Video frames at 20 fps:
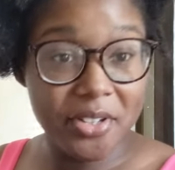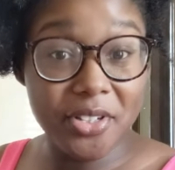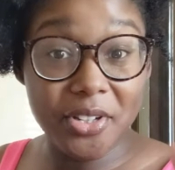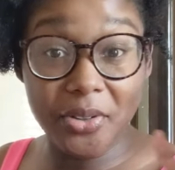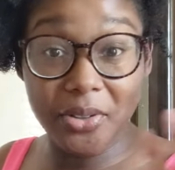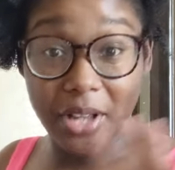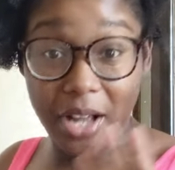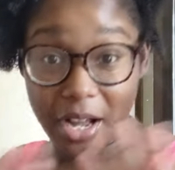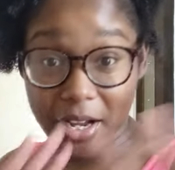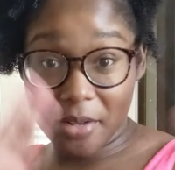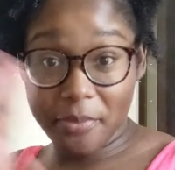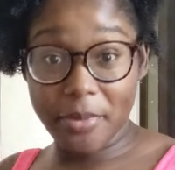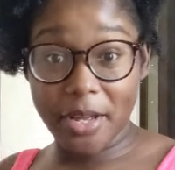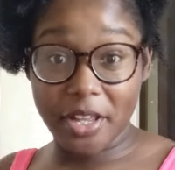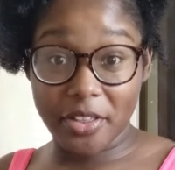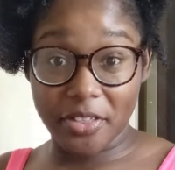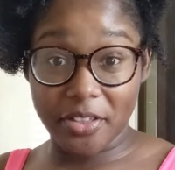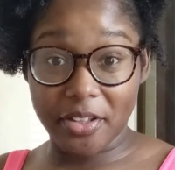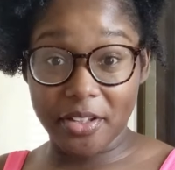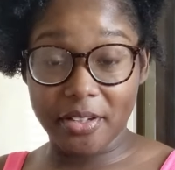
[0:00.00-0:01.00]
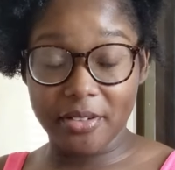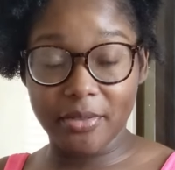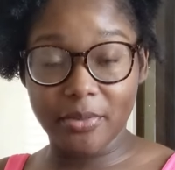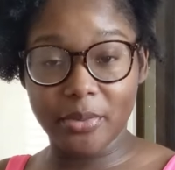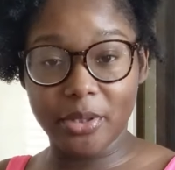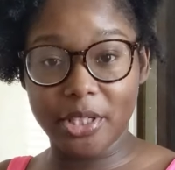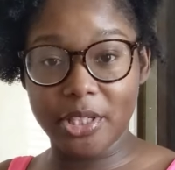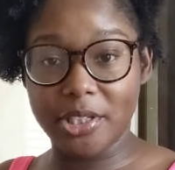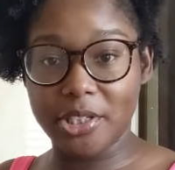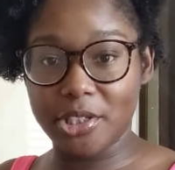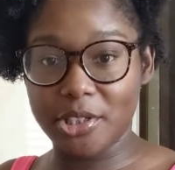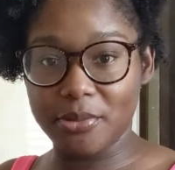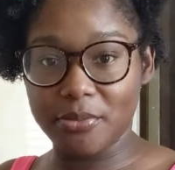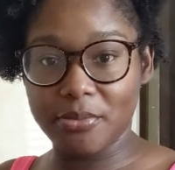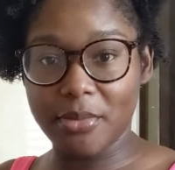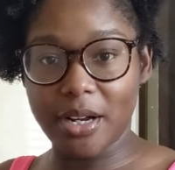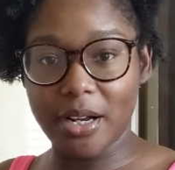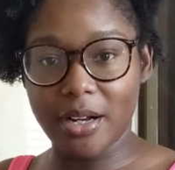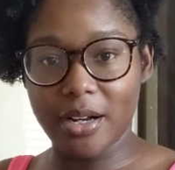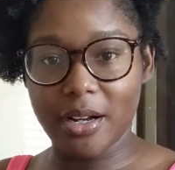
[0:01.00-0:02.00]
So lock method, which
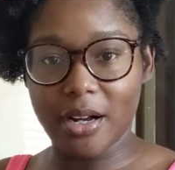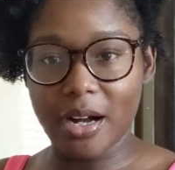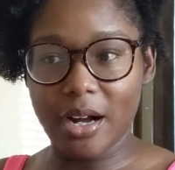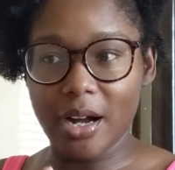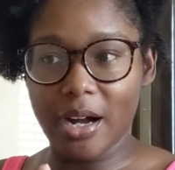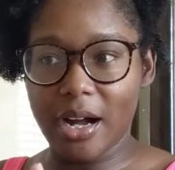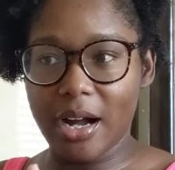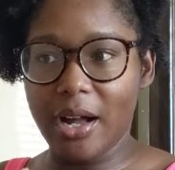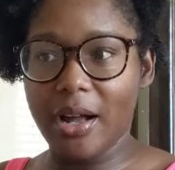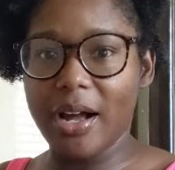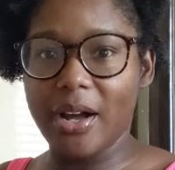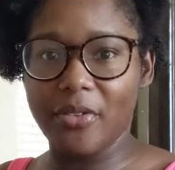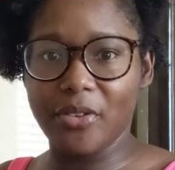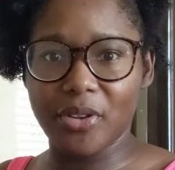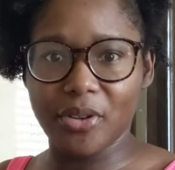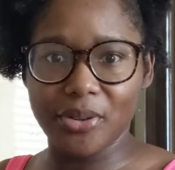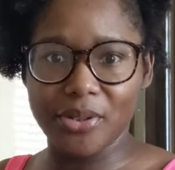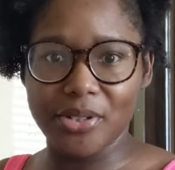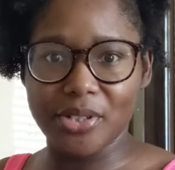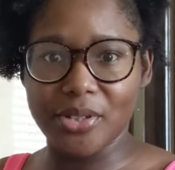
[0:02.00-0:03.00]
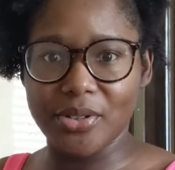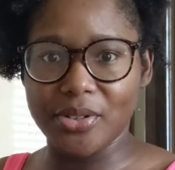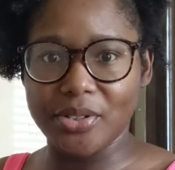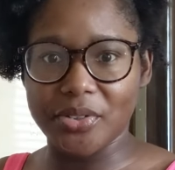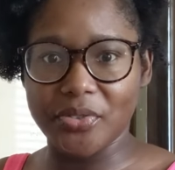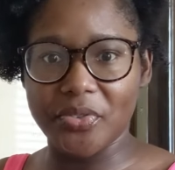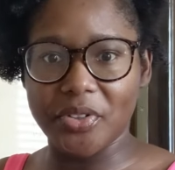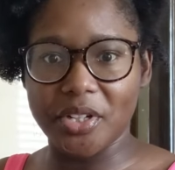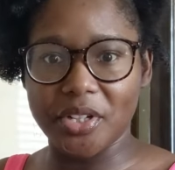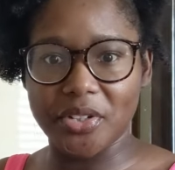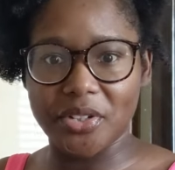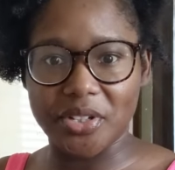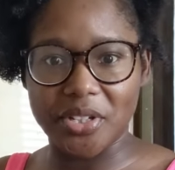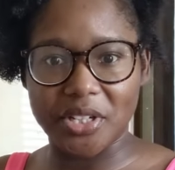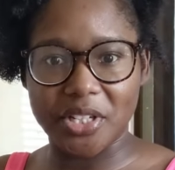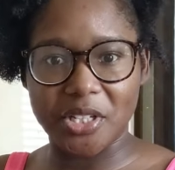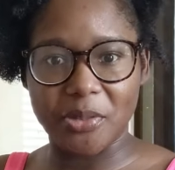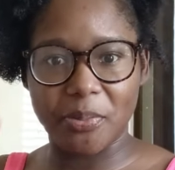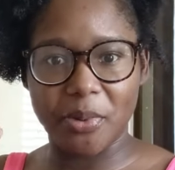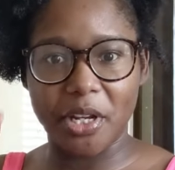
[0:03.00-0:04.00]
I'll have to do a series of videos
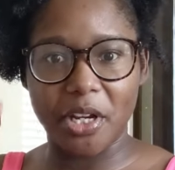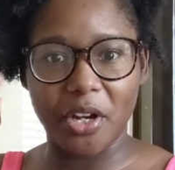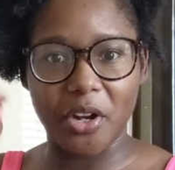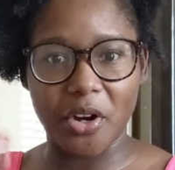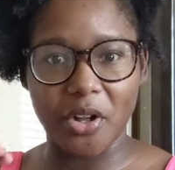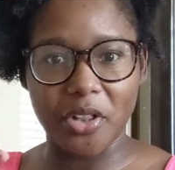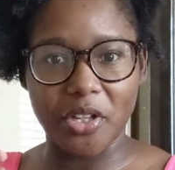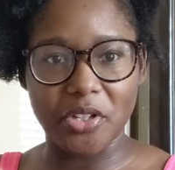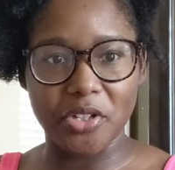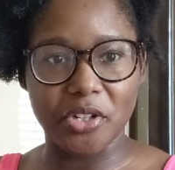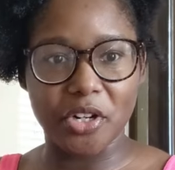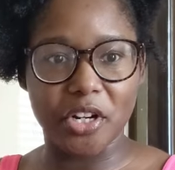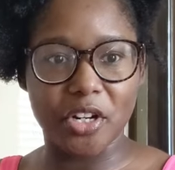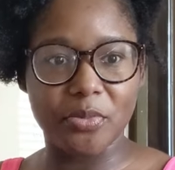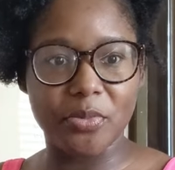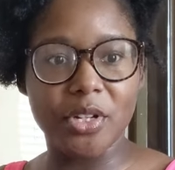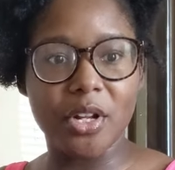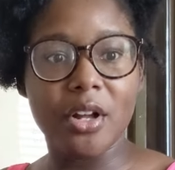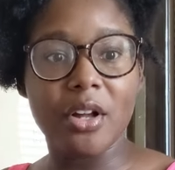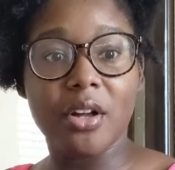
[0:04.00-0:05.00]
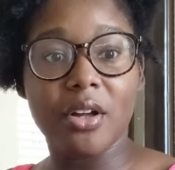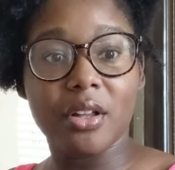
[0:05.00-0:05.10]
just explaining all these terms.